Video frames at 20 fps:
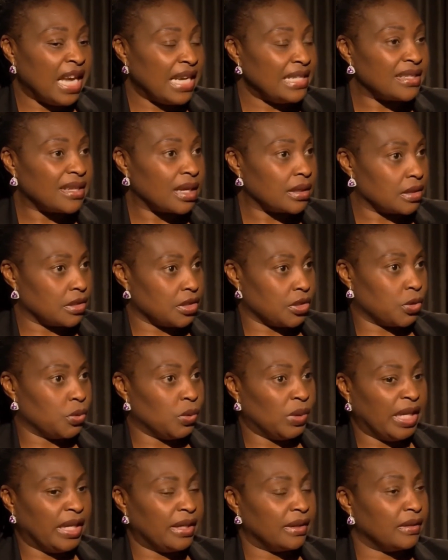they started
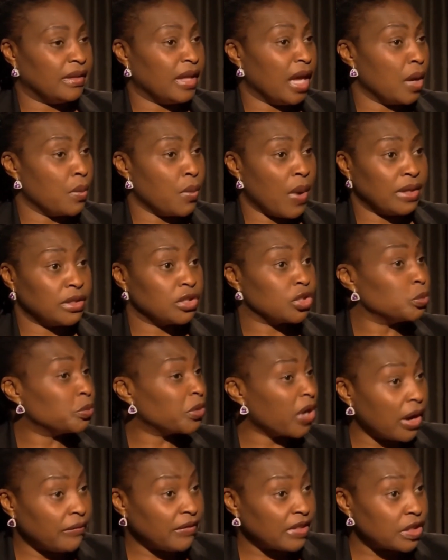schooling, they went
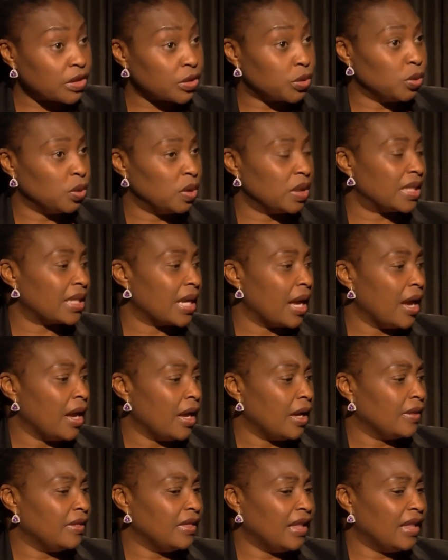to private schools.